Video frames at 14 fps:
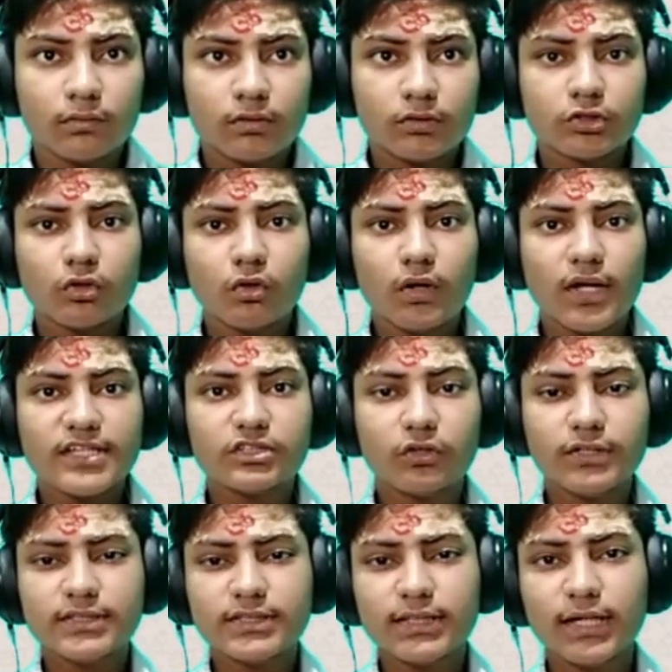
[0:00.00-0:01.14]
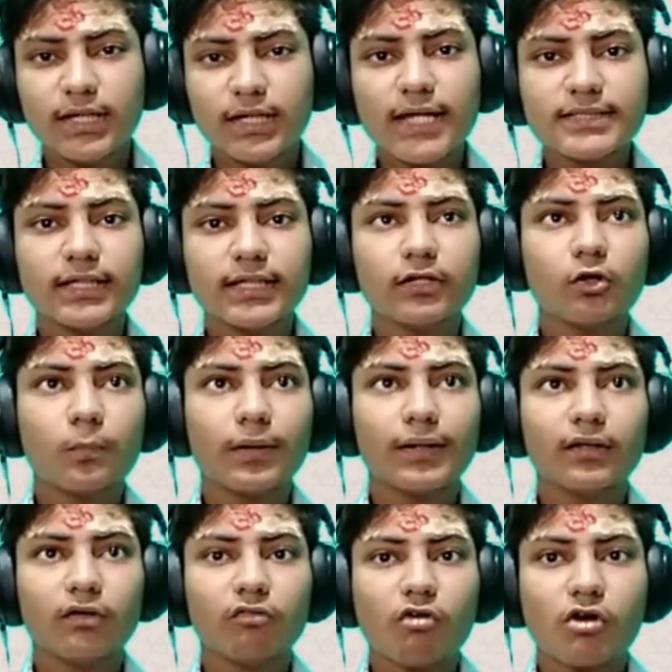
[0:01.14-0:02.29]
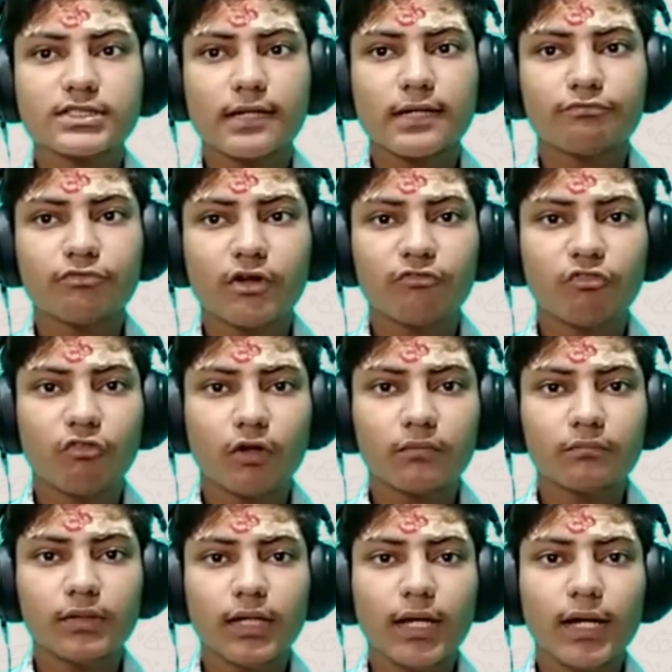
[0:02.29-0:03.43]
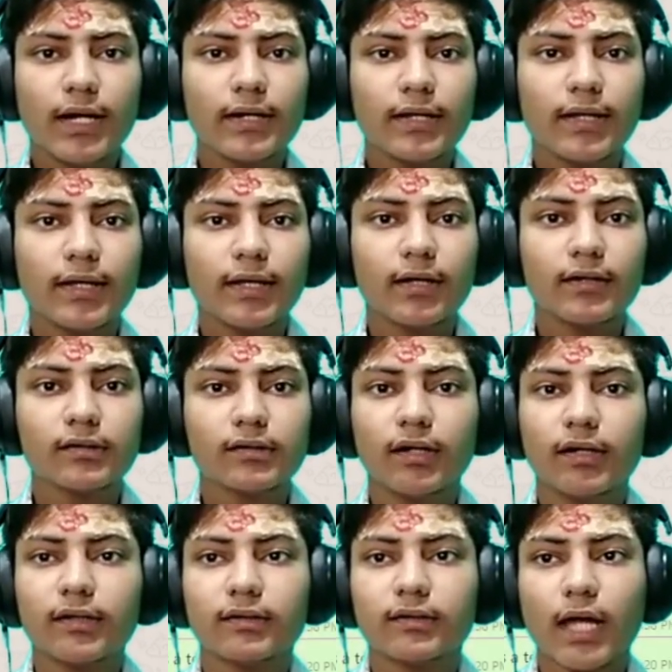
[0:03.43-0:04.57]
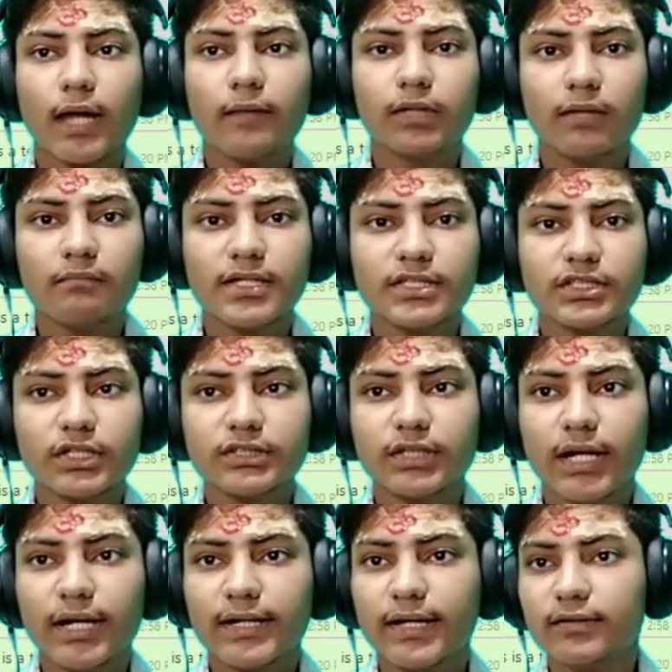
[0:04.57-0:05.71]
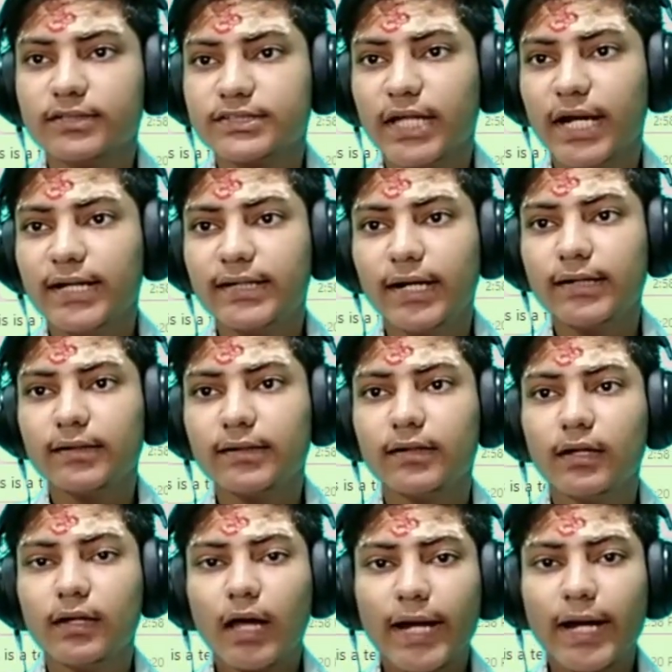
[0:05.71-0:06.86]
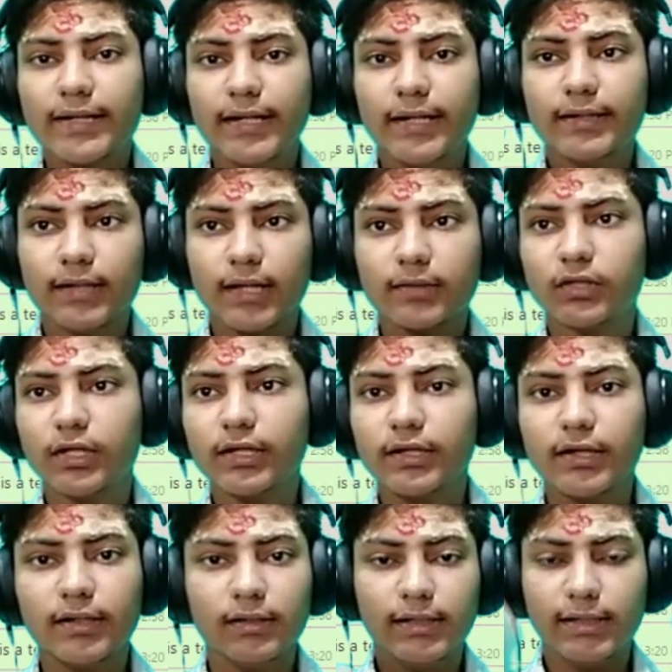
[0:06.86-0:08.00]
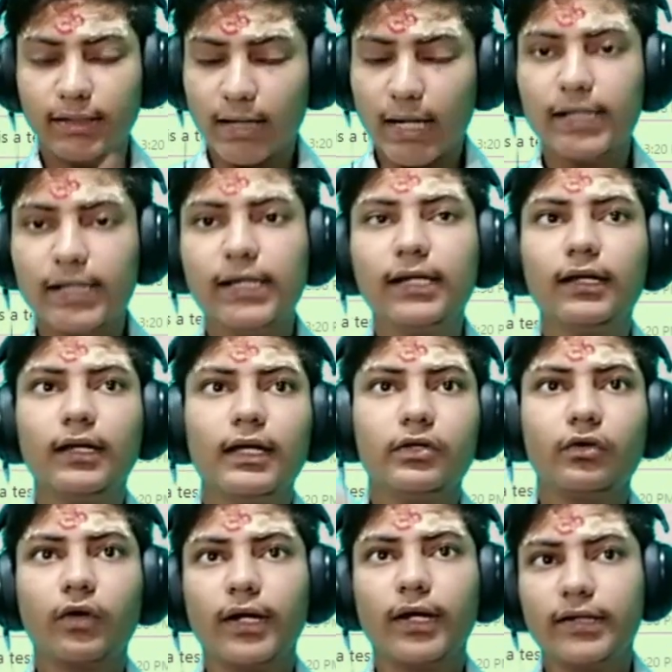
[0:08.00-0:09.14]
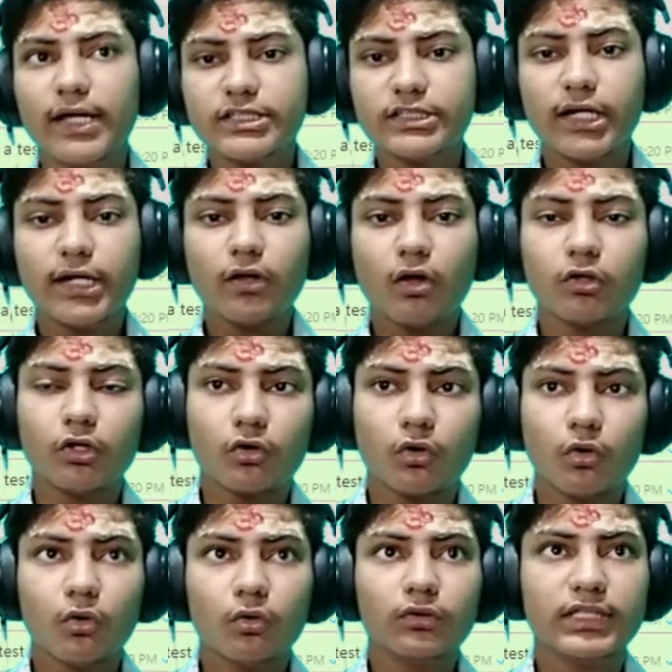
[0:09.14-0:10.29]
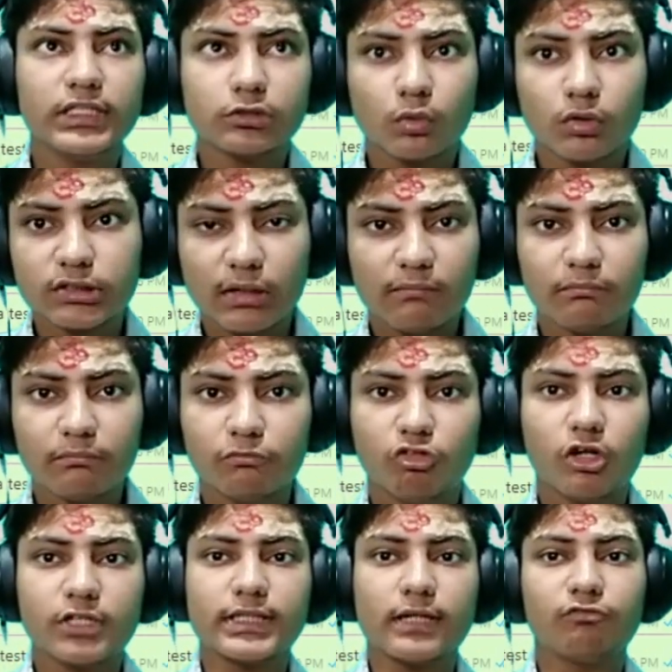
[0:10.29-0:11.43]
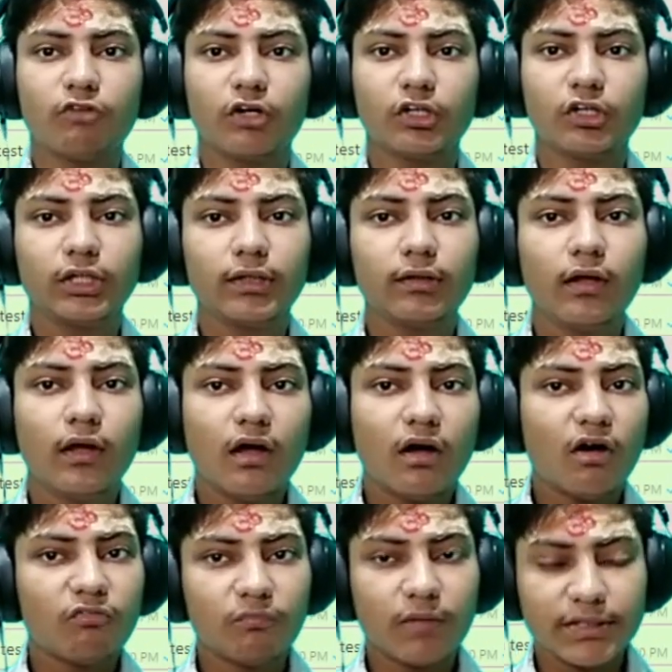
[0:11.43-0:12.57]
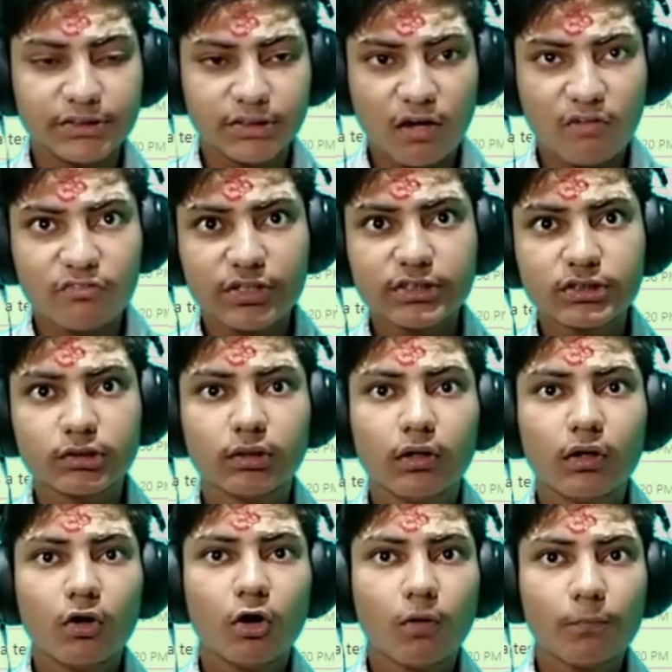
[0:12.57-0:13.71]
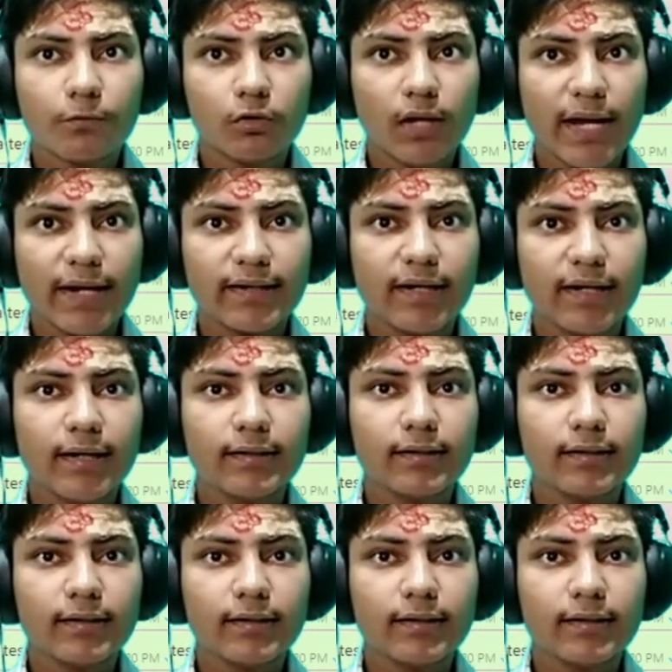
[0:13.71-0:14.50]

So as you can see guys, it opened the WhatsApp web for me, and here it typed the message and sent it. I did nothing really. You can test it on your own. This was the WhatsApp function of my J.A.R.V.I.S. Hope you liked it.